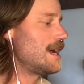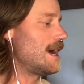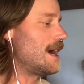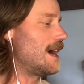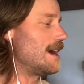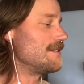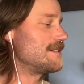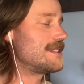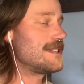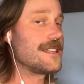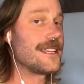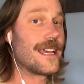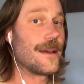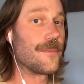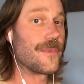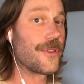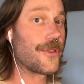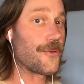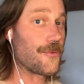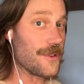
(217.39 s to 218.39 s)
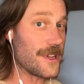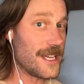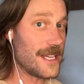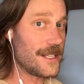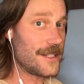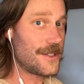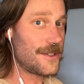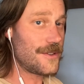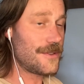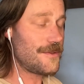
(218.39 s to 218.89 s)
I've seen
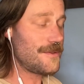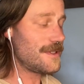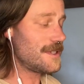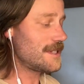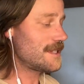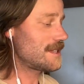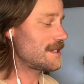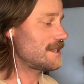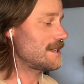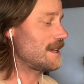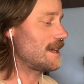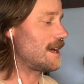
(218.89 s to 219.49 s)
M3s used.